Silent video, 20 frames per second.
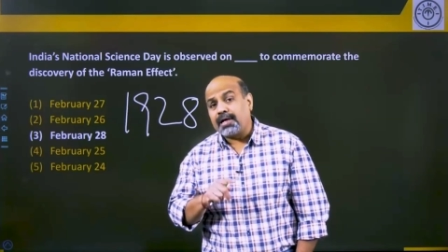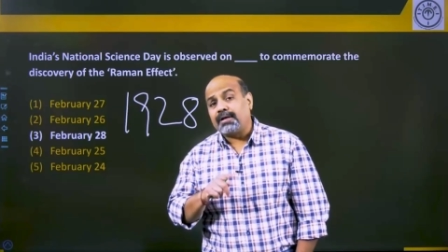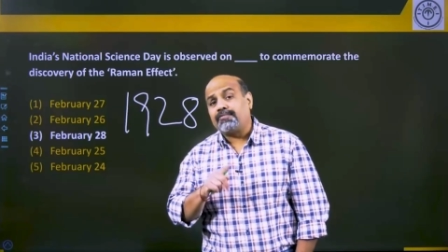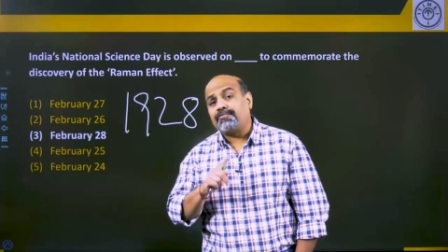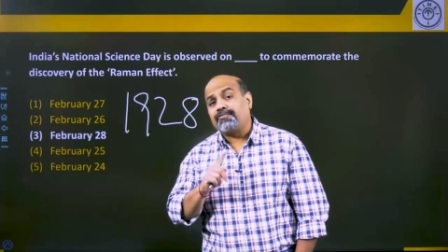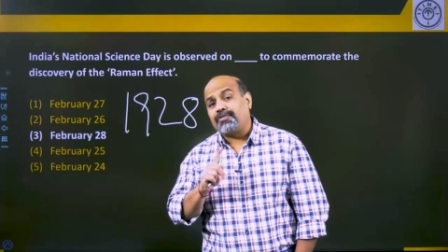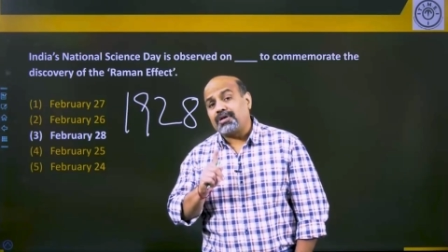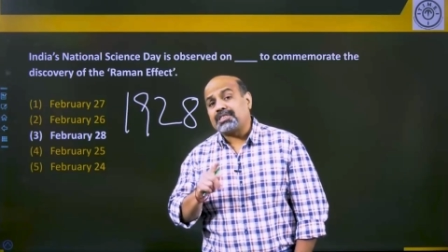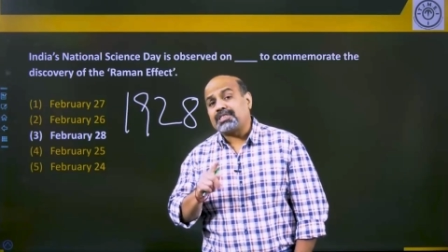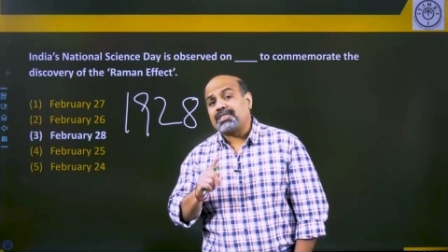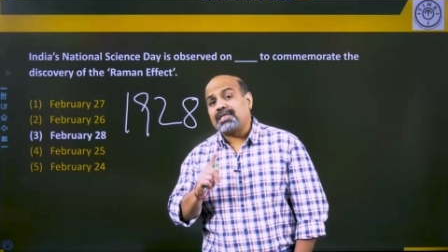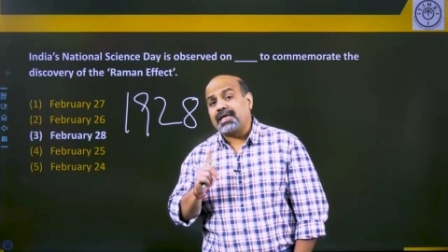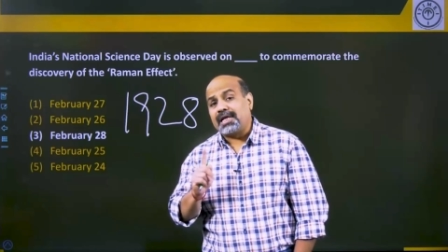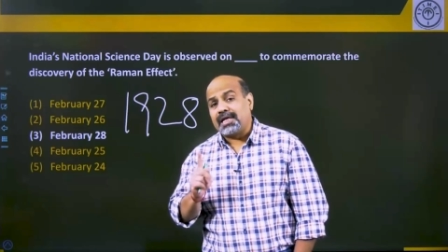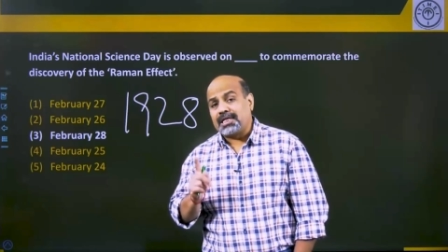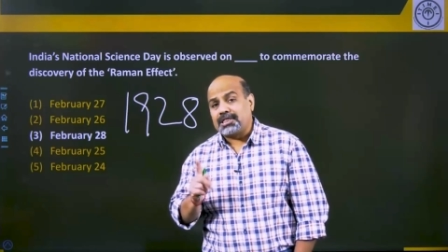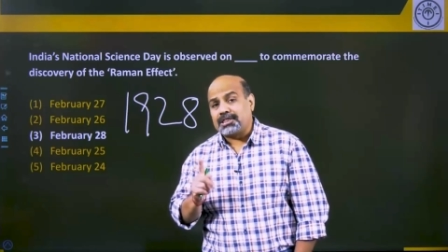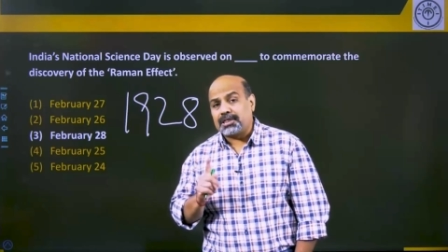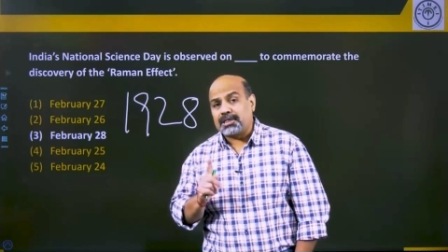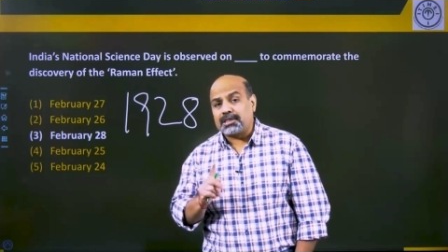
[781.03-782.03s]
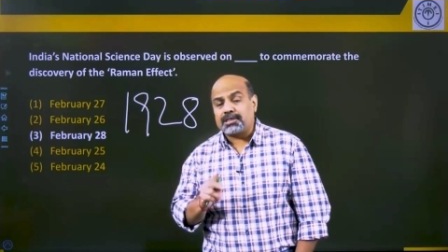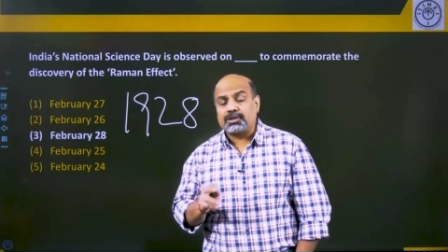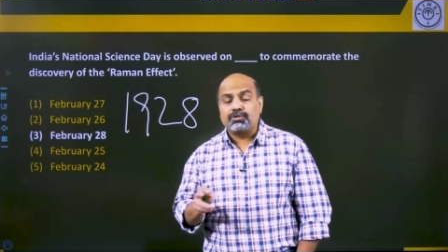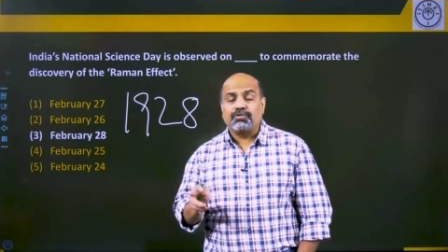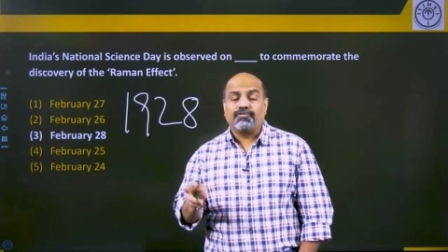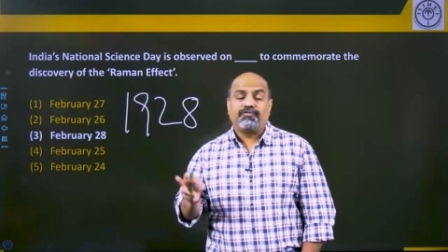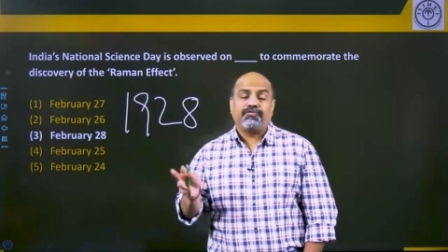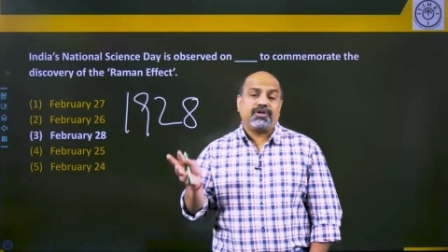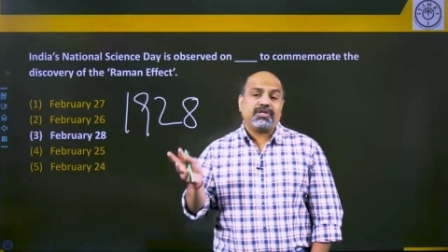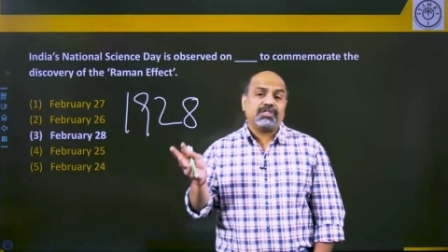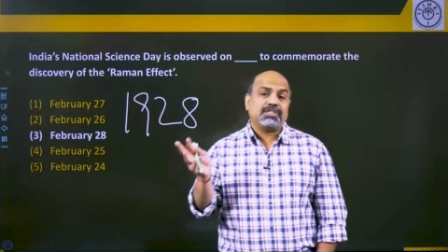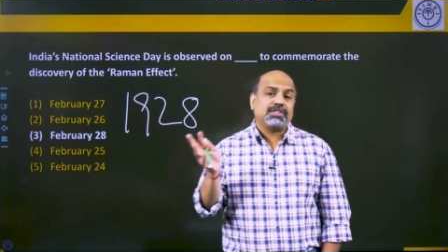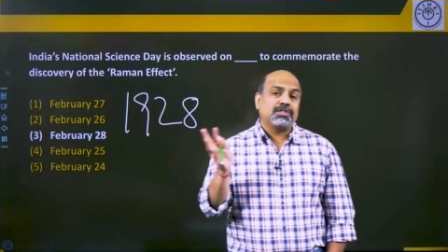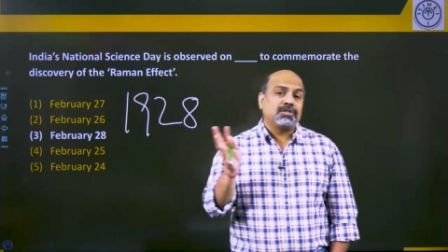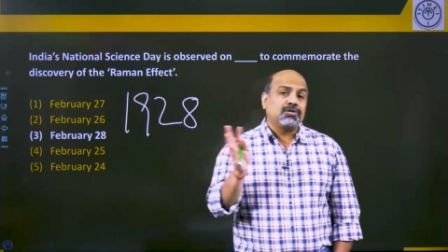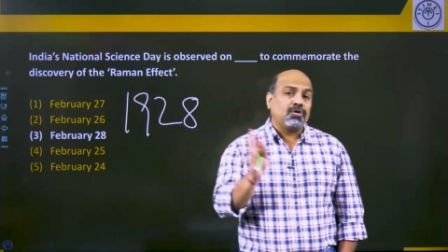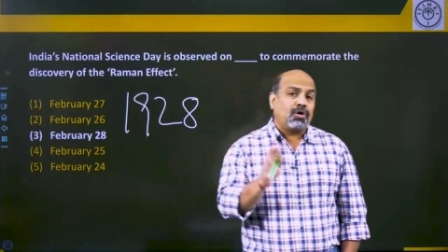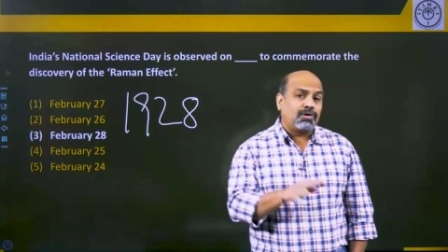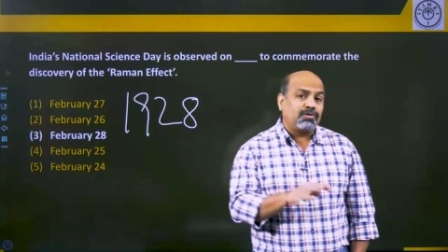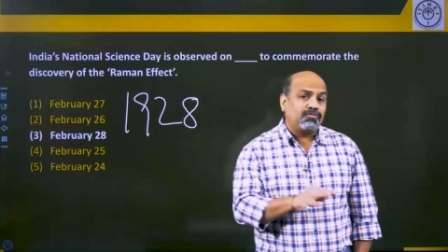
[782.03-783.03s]
first Asian. So first
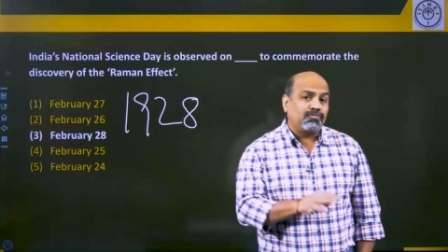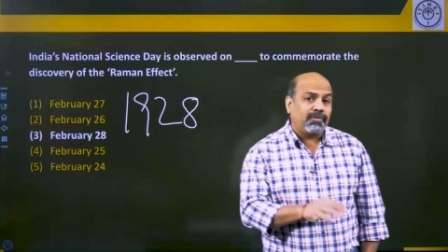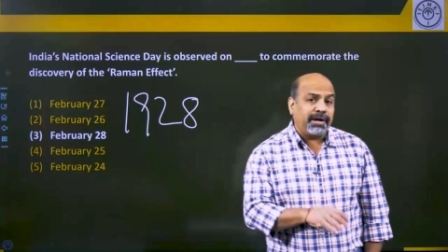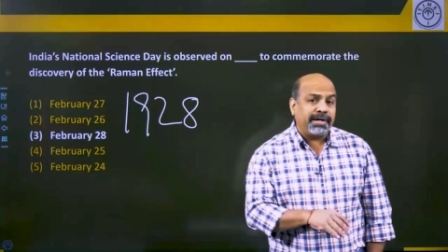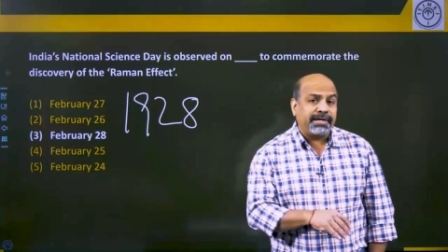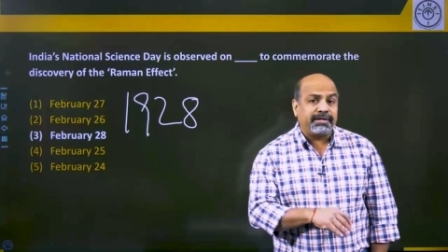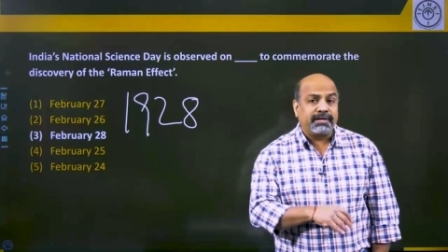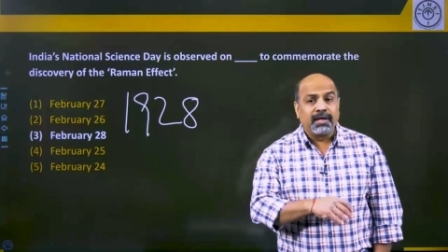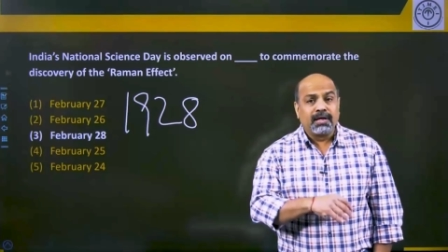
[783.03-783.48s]
non-white,